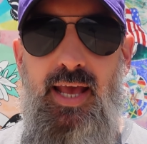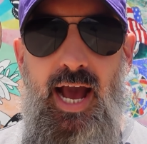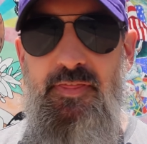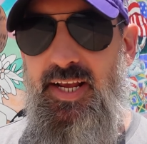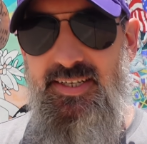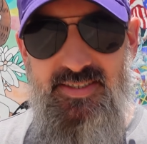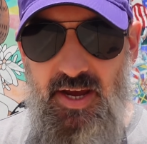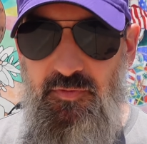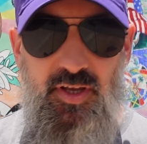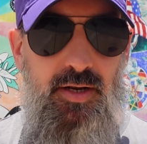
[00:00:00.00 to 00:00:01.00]
I think he's
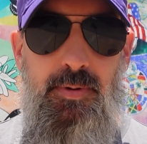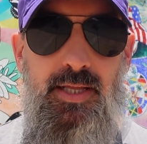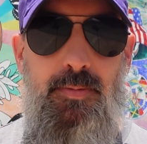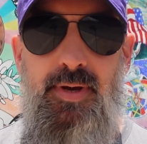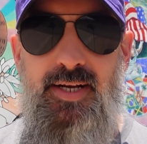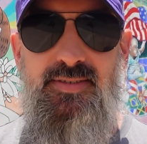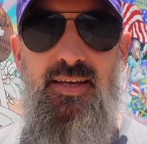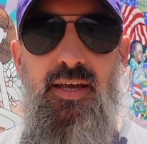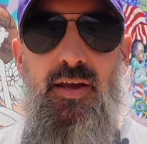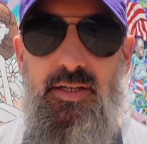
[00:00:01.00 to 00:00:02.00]
definitely going to be in the mix
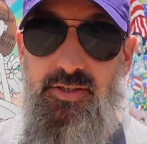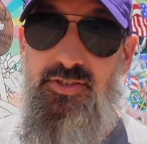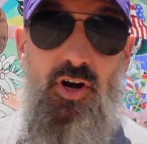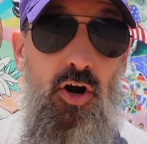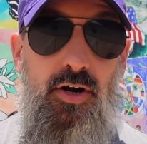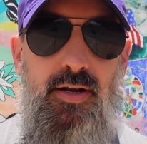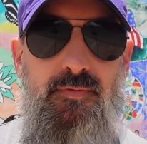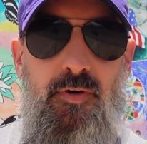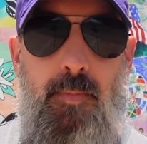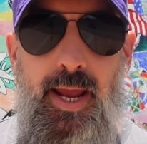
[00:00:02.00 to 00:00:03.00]
to start
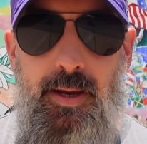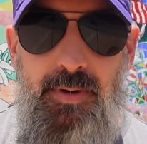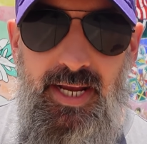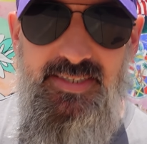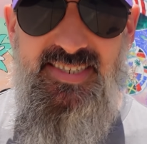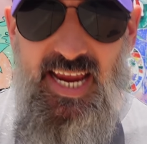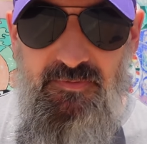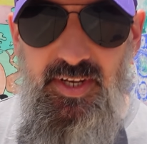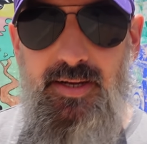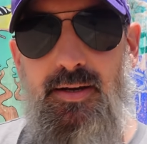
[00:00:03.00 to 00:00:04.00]
for Miami at
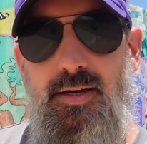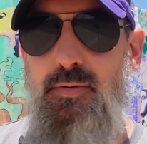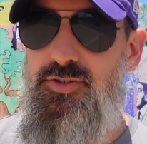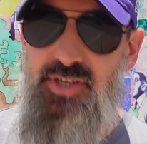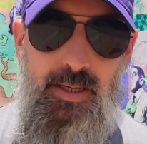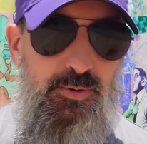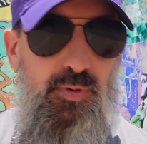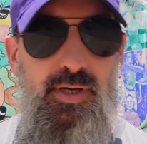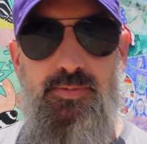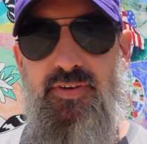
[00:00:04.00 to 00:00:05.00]
safety with James
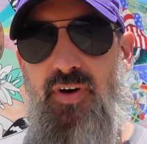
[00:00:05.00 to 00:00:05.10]
Williams.